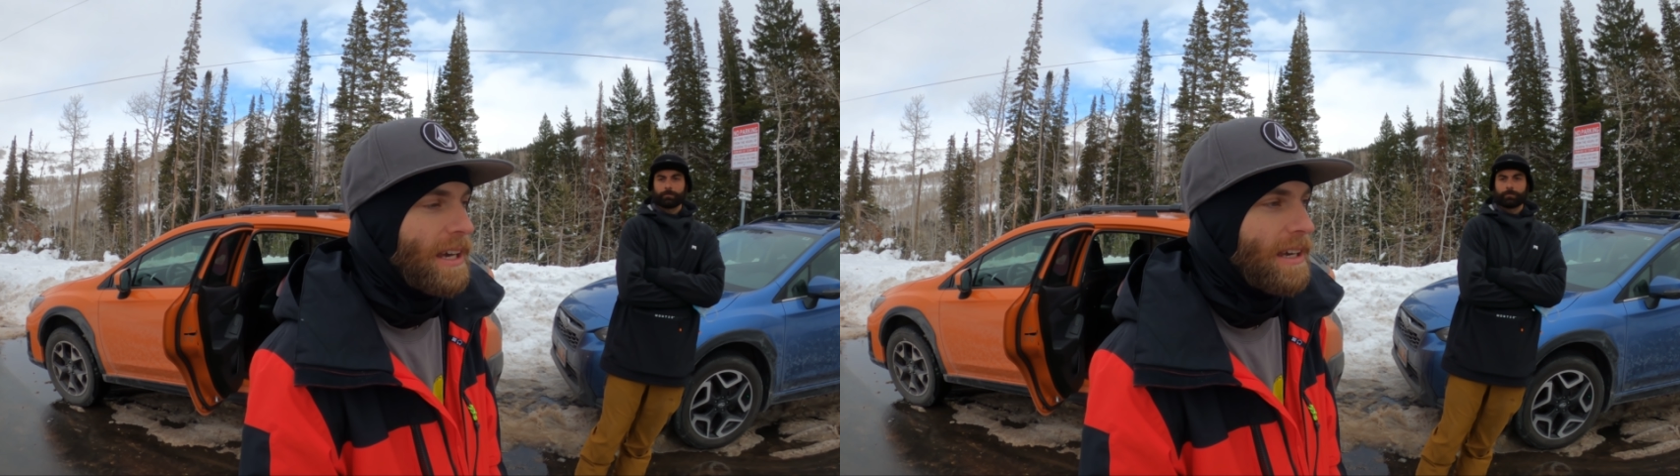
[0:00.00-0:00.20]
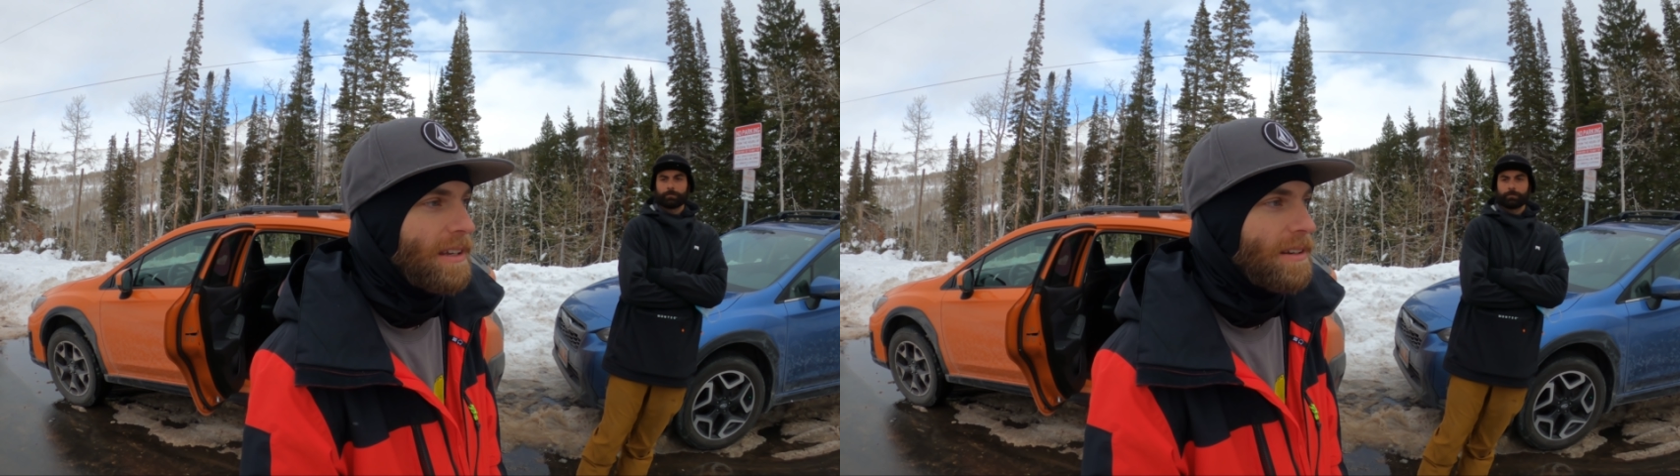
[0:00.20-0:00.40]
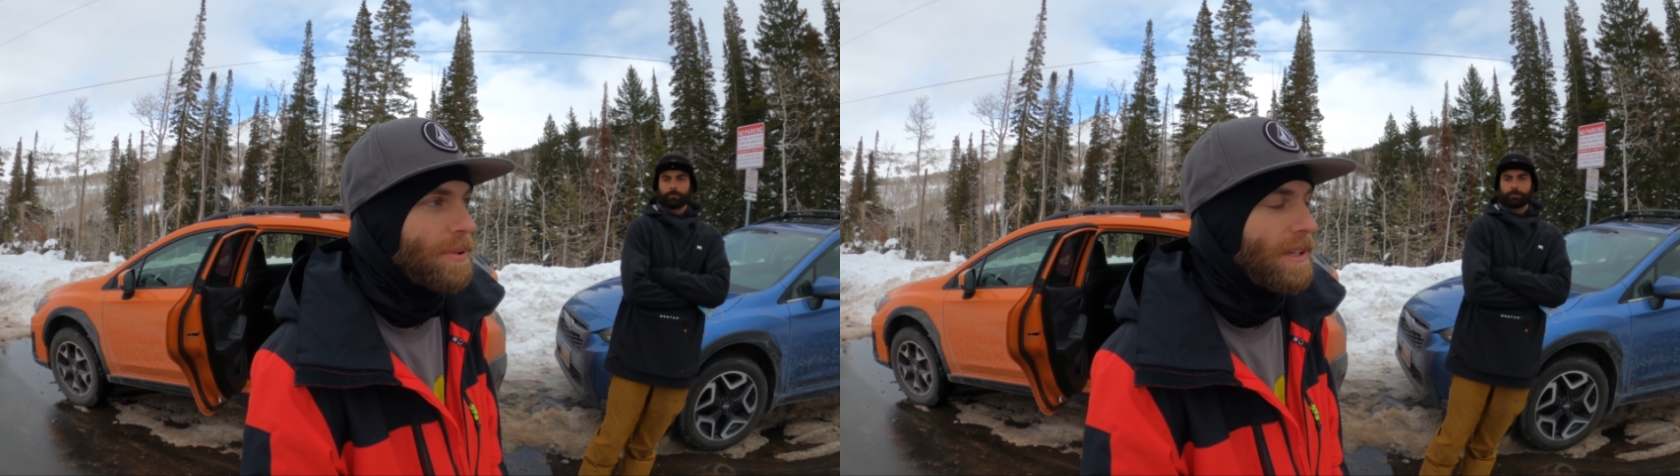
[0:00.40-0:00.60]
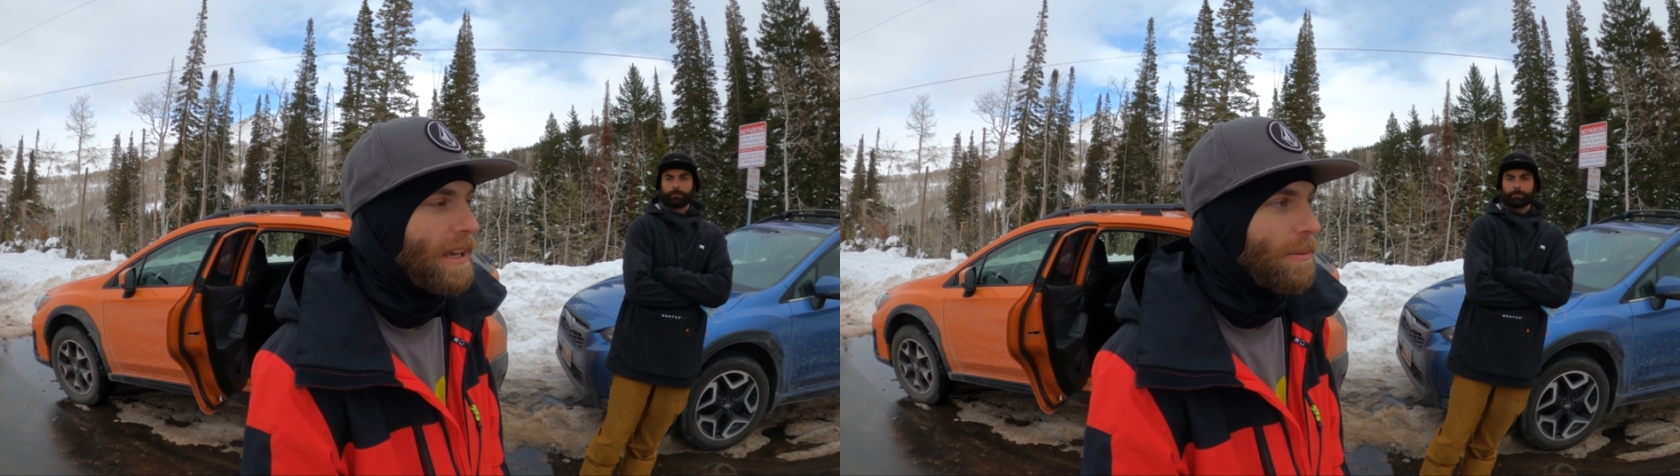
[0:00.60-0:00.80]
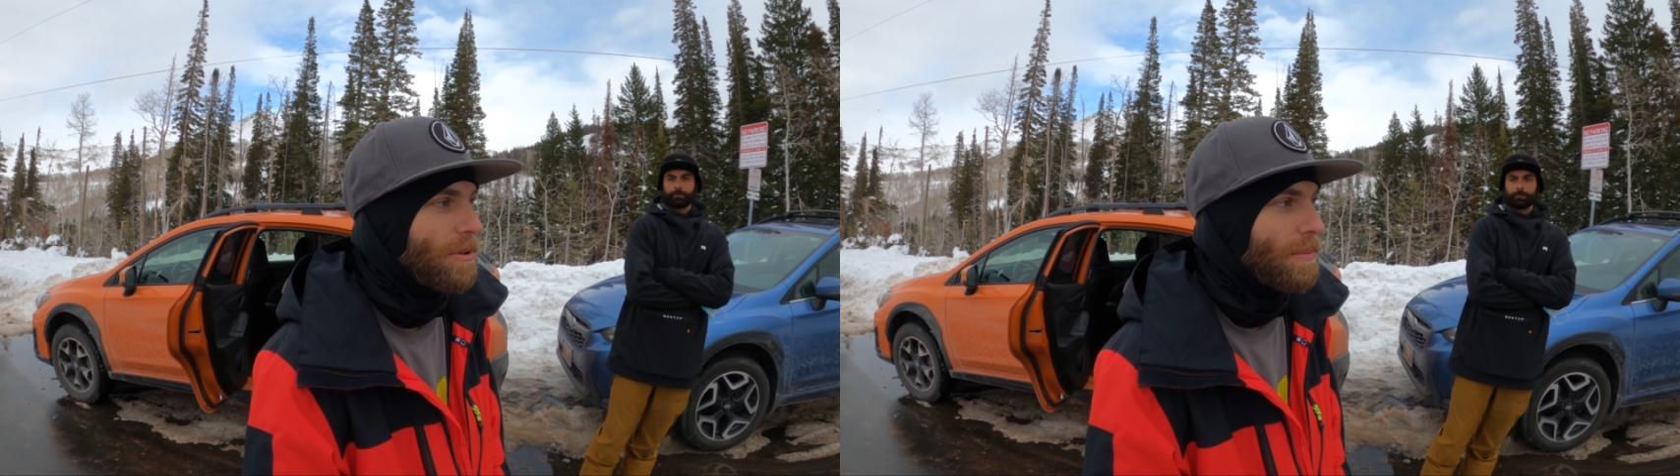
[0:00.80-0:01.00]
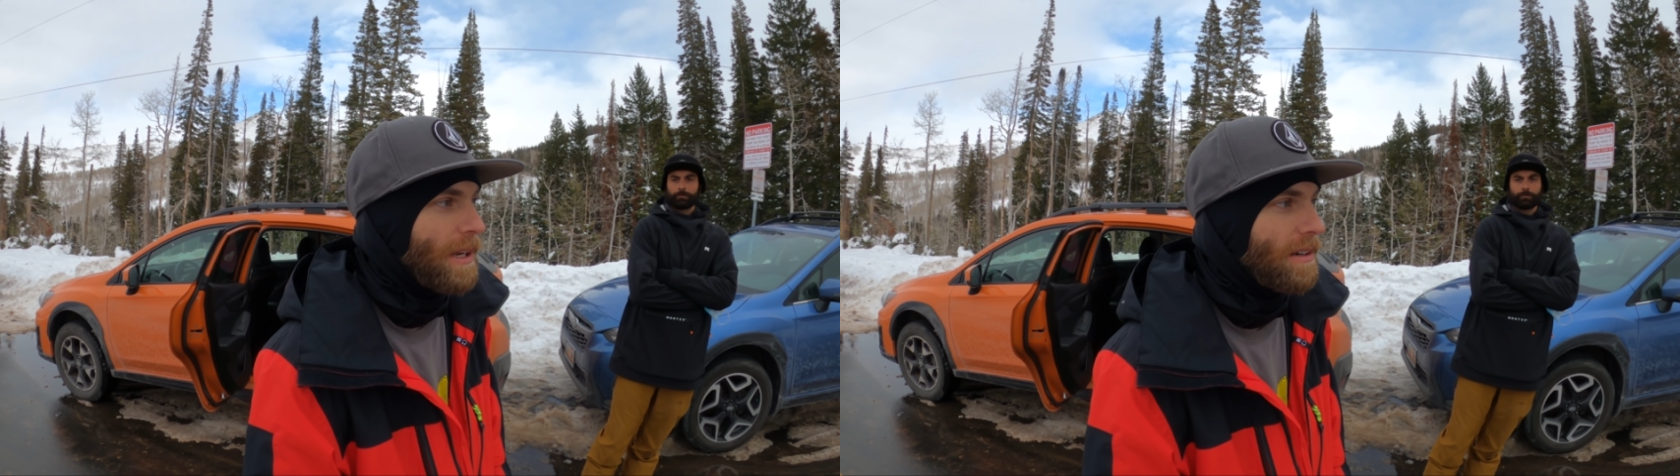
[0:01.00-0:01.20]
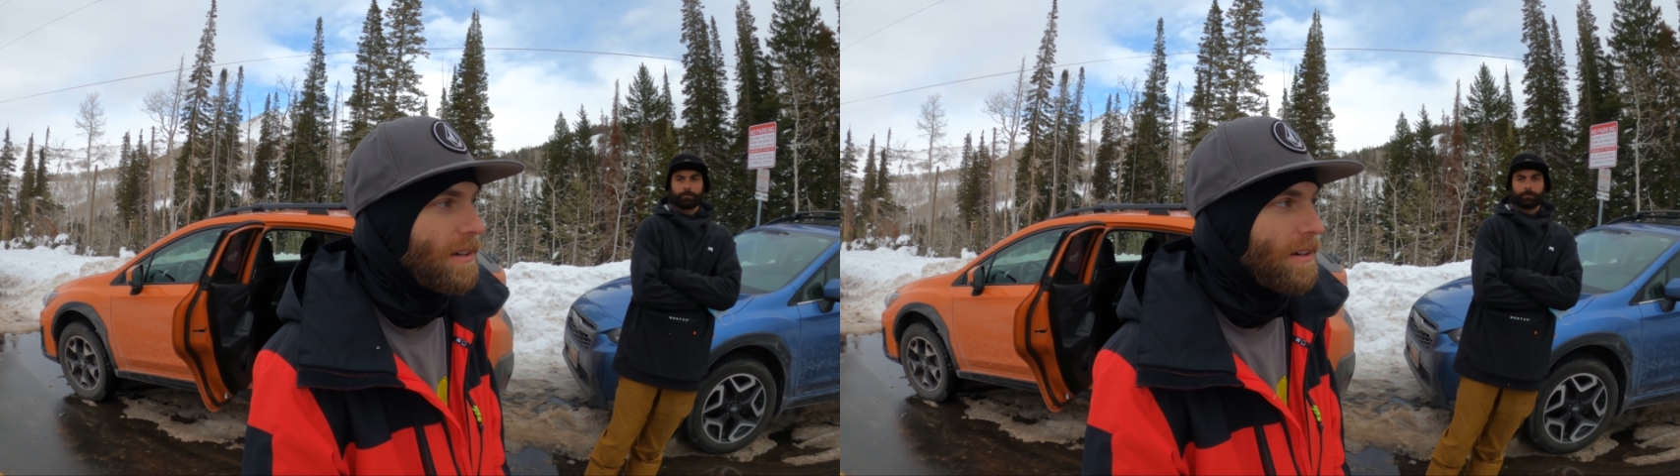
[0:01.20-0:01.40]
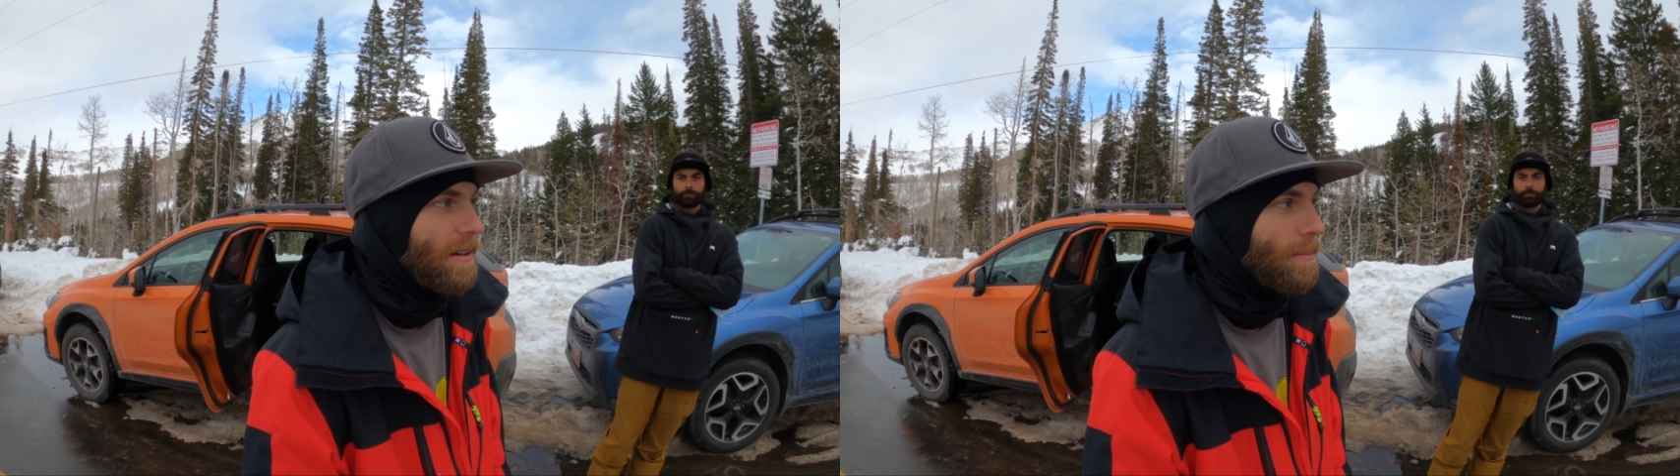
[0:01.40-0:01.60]
and being able to make
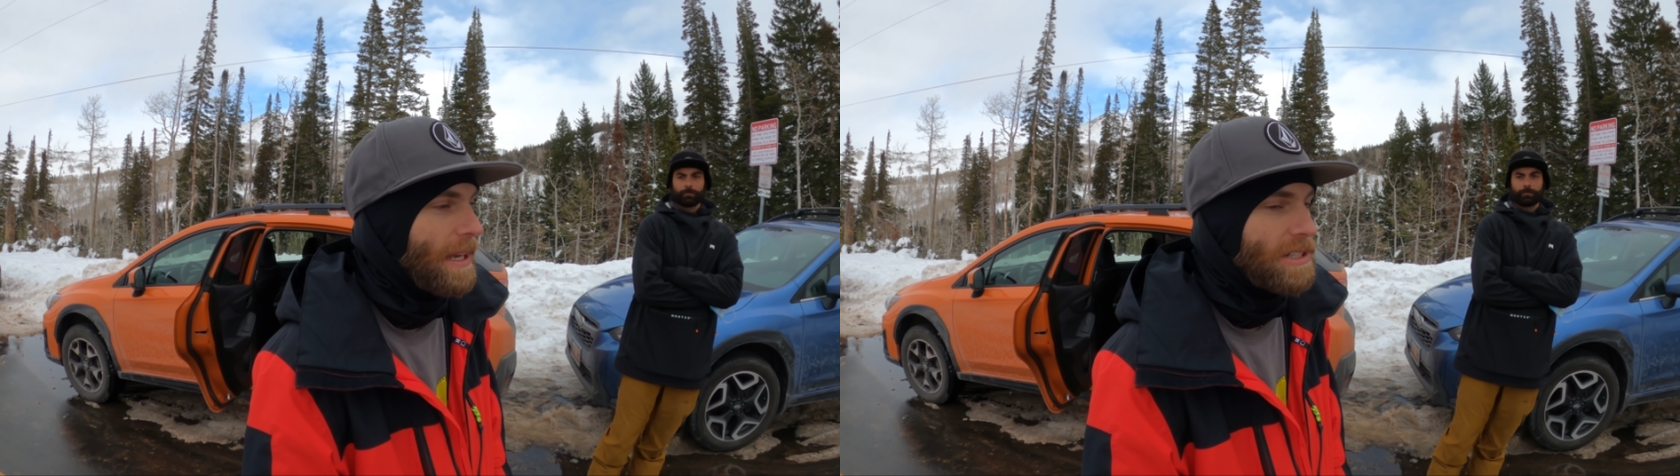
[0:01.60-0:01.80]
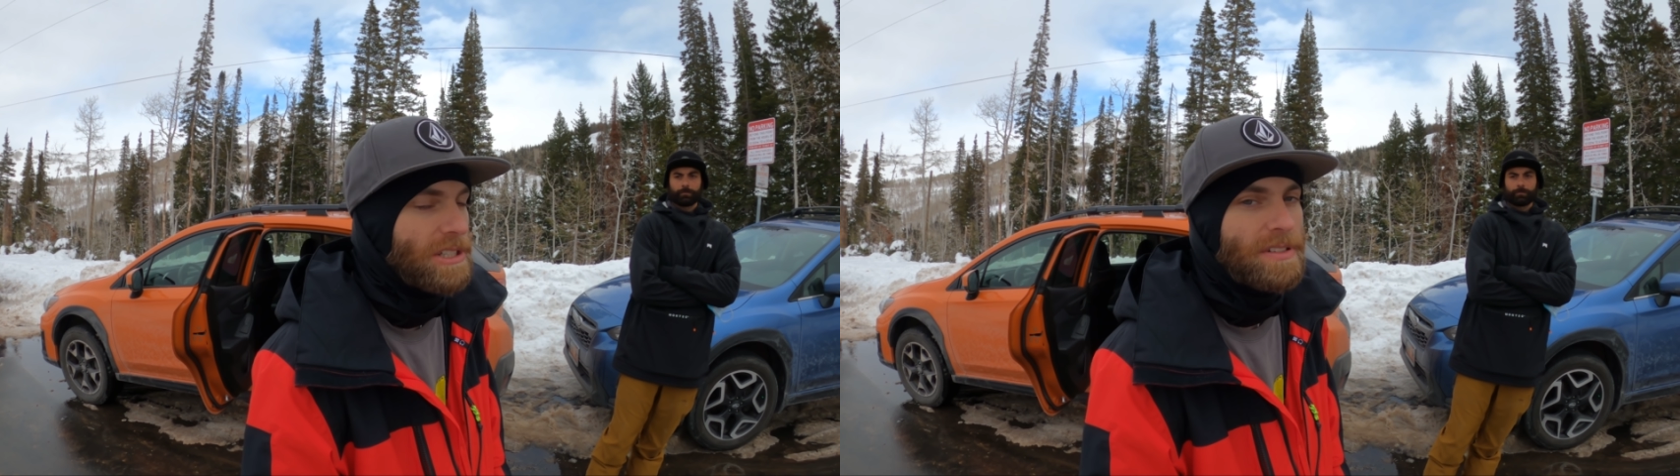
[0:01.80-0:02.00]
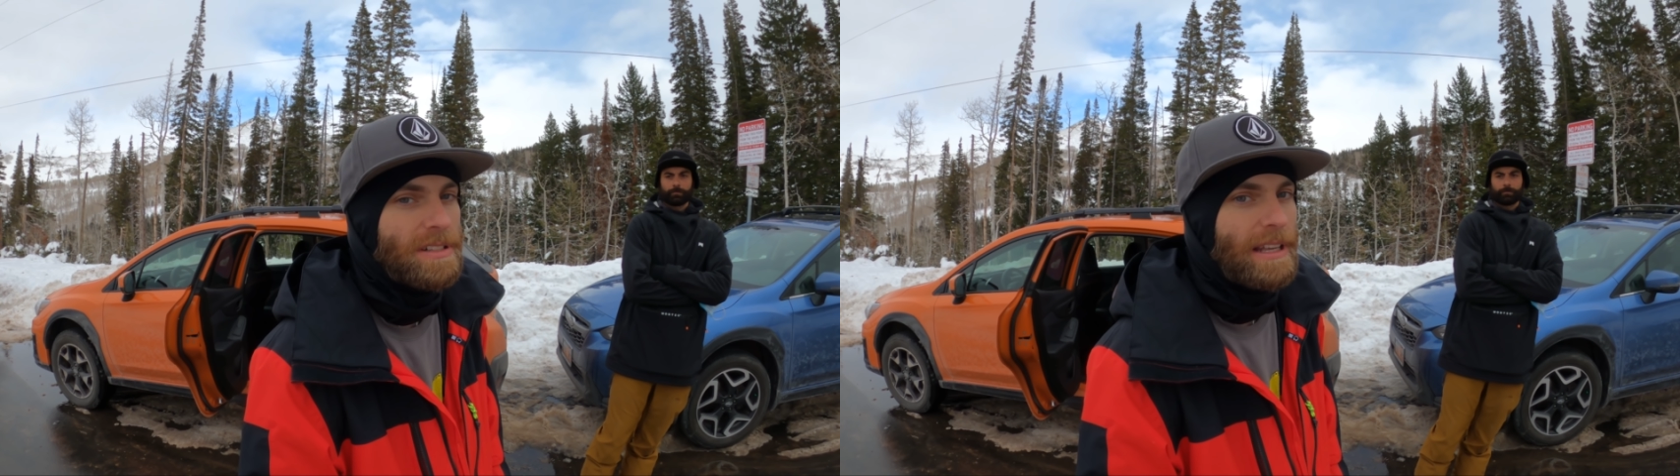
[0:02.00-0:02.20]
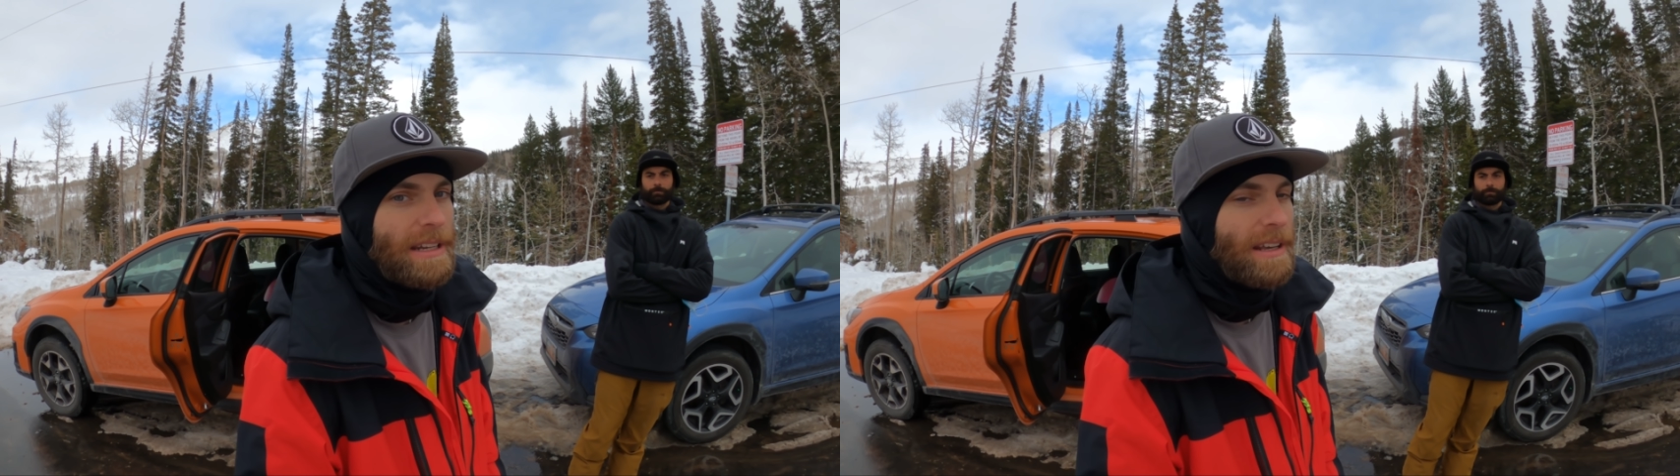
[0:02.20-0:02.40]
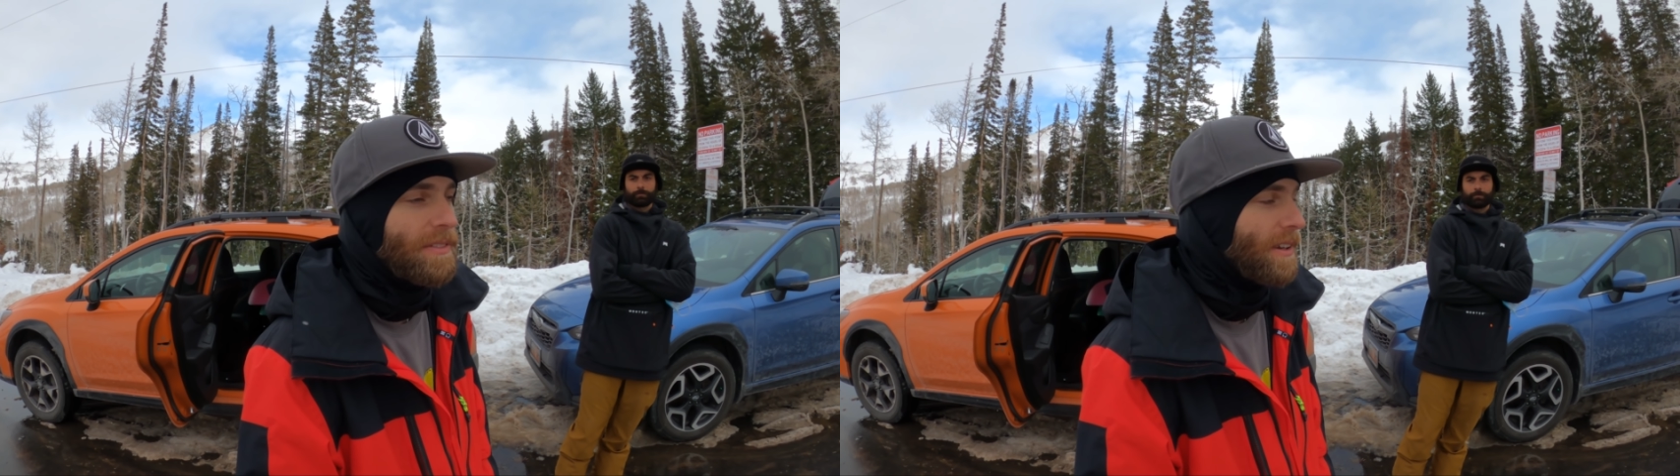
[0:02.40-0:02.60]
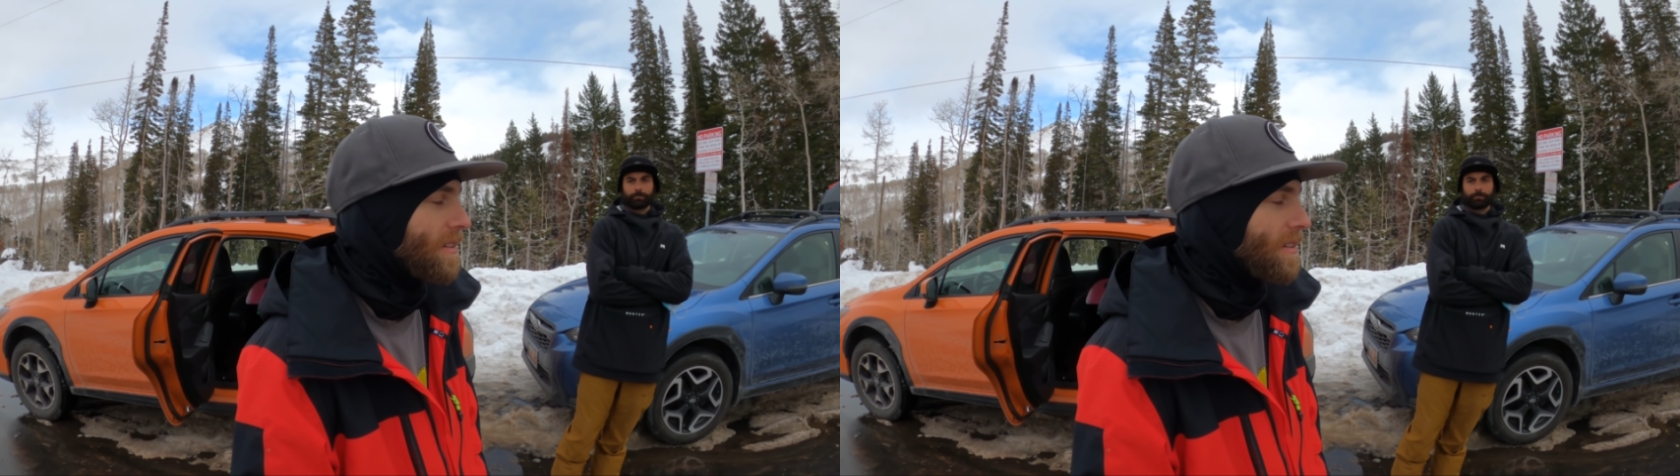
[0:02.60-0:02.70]
a makeshift sled out